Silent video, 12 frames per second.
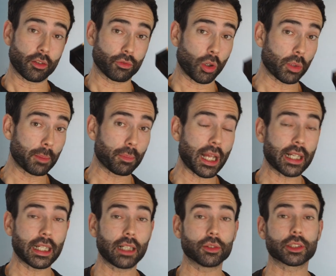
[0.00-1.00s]
rolling
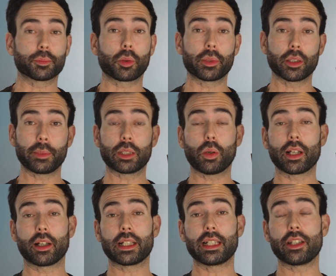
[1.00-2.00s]
blackouts are probably going to be
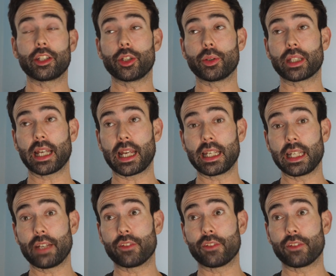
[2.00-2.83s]
quite likely in the UK.